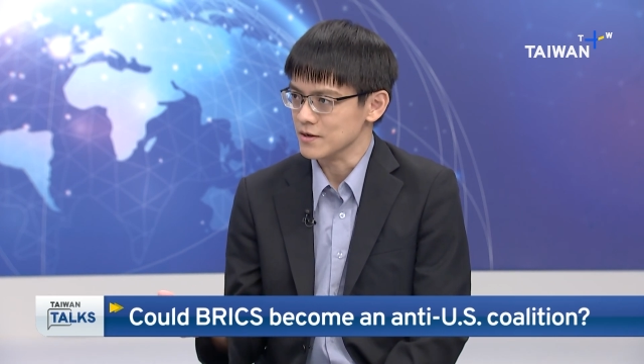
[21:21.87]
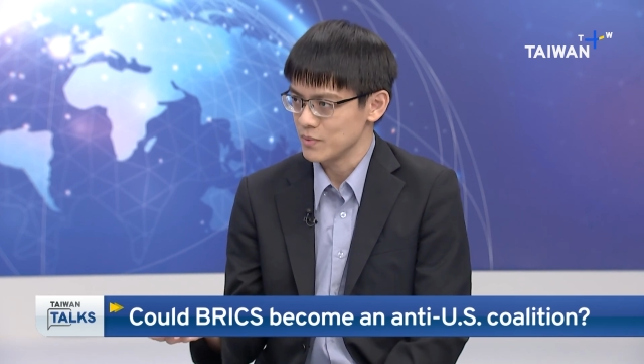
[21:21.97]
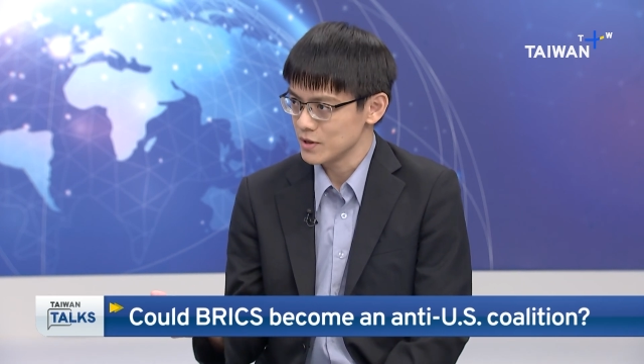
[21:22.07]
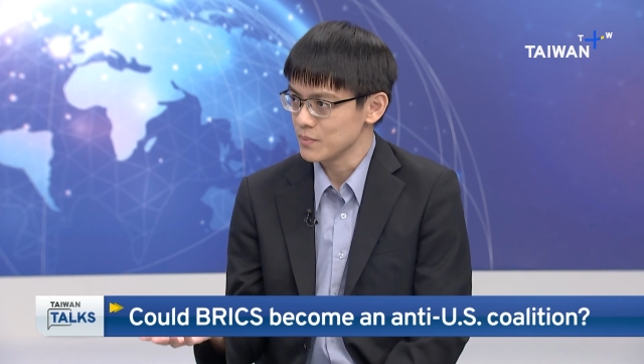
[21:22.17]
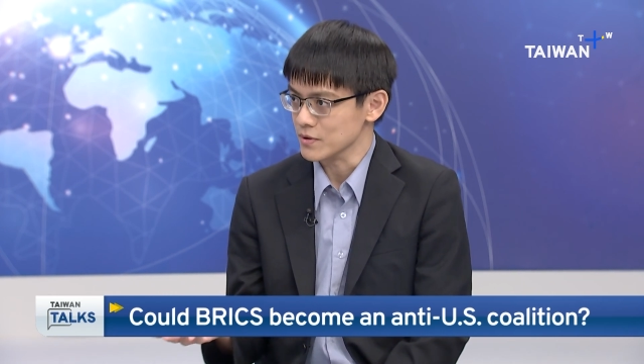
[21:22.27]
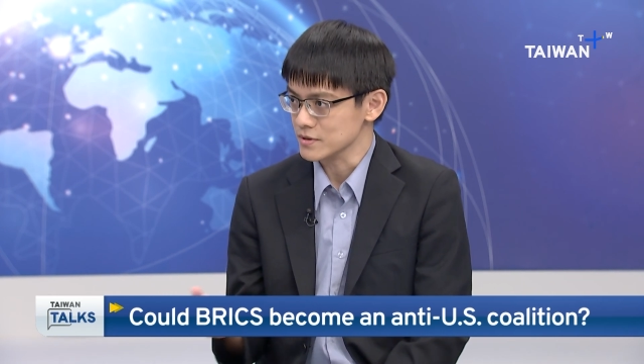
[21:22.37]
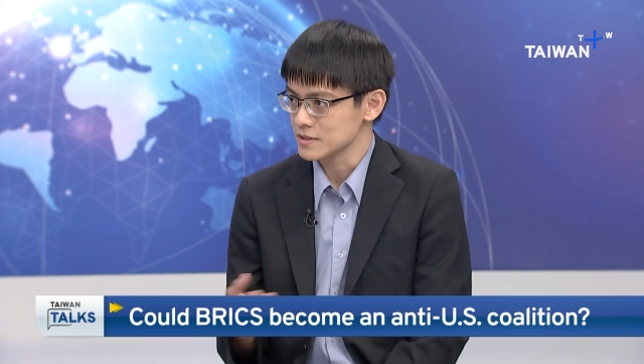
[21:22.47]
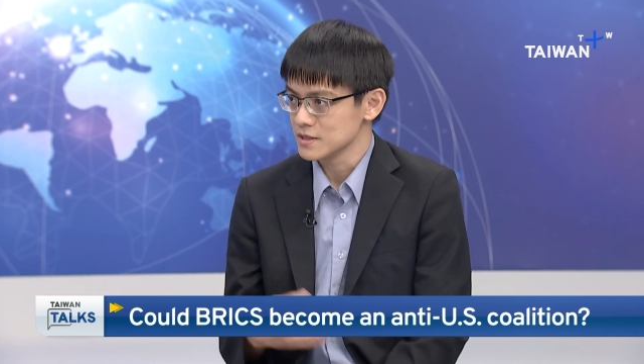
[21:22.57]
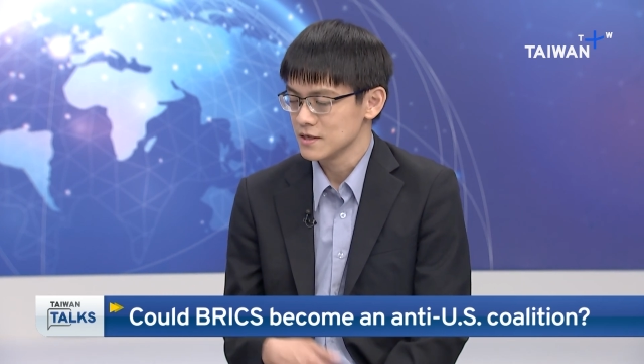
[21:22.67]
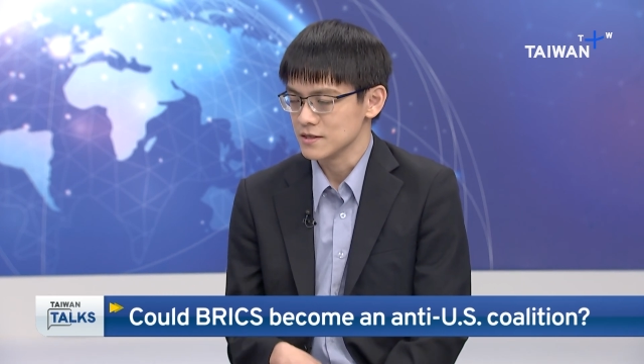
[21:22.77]

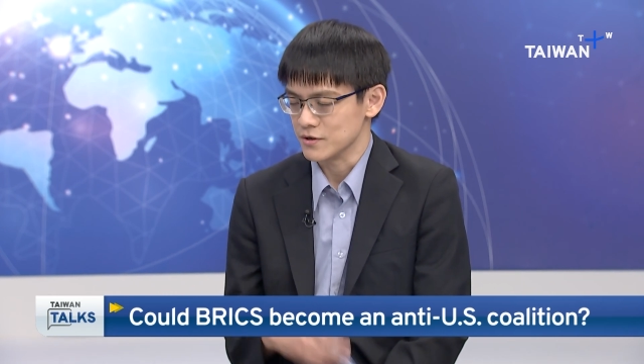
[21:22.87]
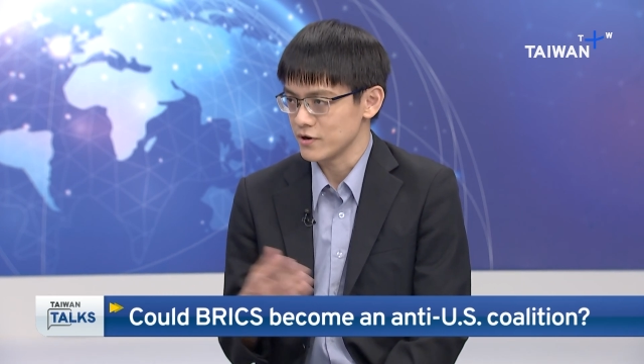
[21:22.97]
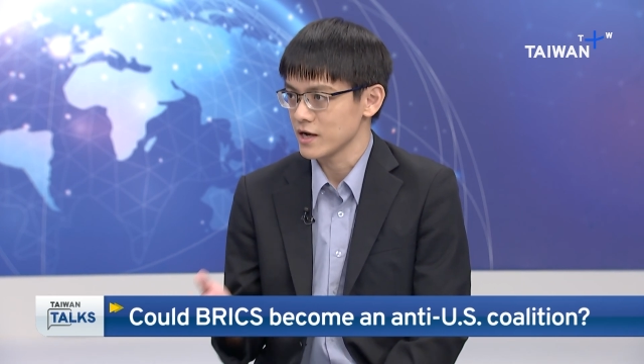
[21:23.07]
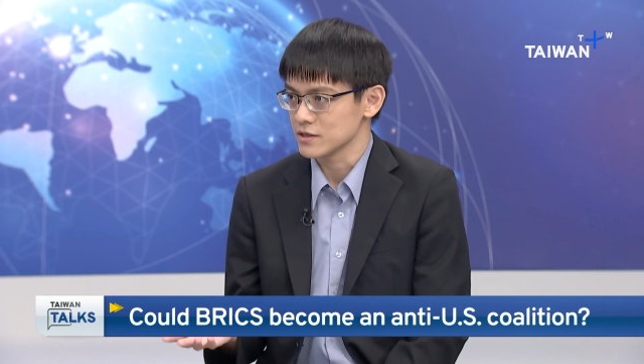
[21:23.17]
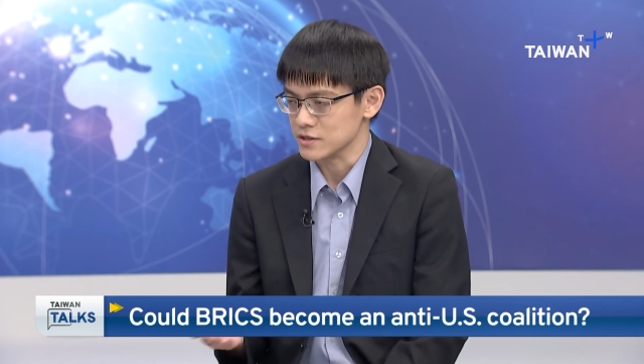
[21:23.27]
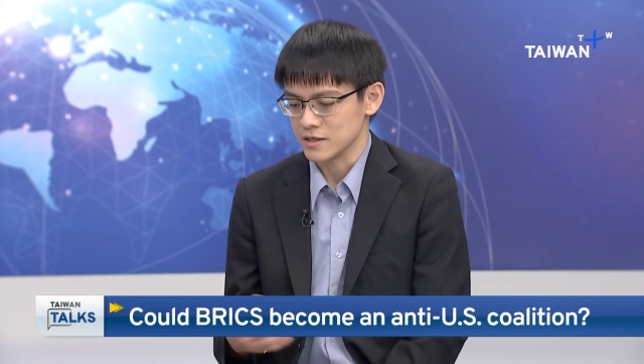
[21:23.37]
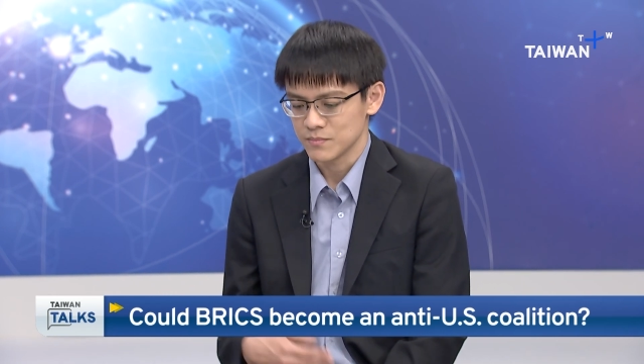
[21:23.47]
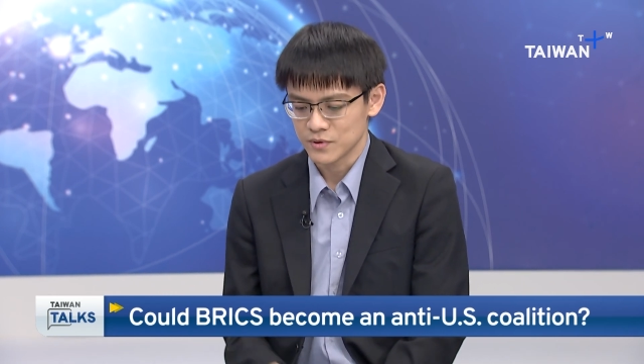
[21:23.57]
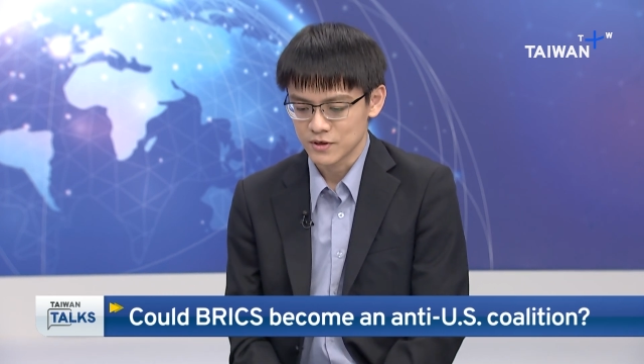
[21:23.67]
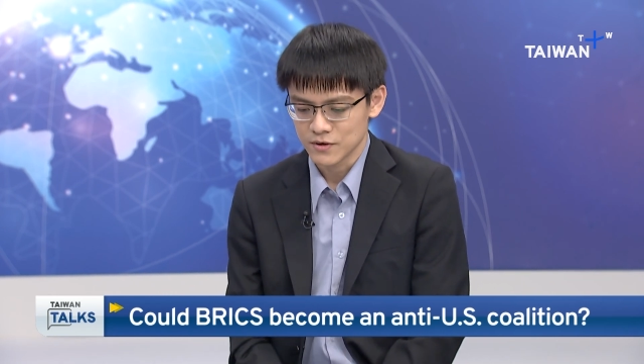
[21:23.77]
purpose directly
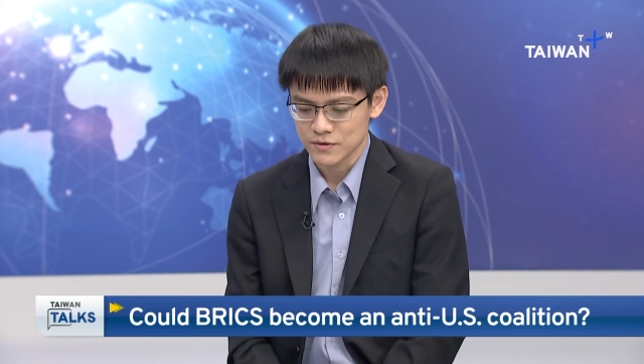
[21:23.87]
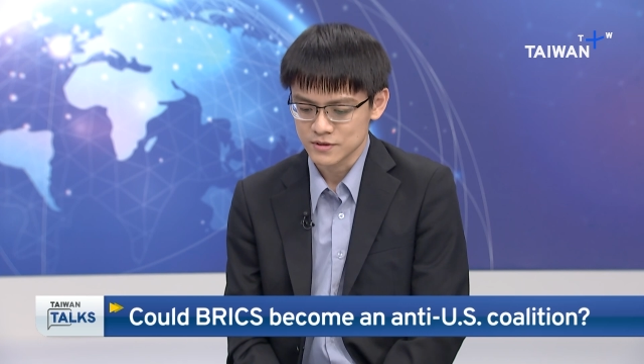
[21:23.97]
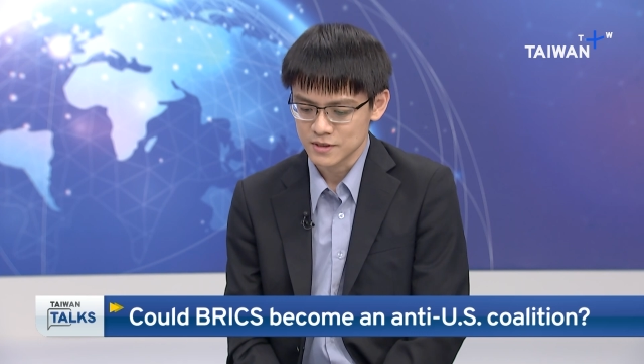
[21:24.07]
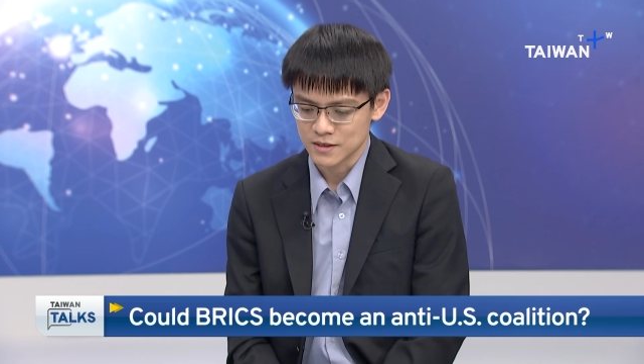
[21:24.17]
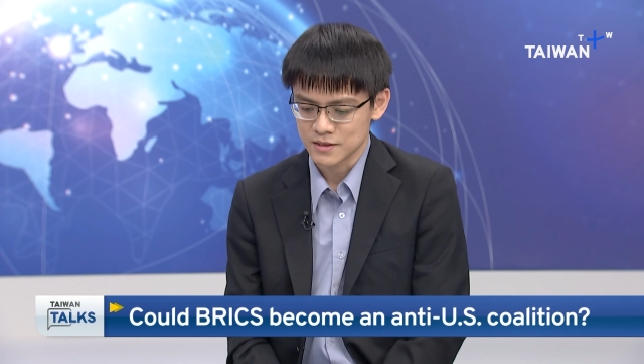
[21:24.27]
because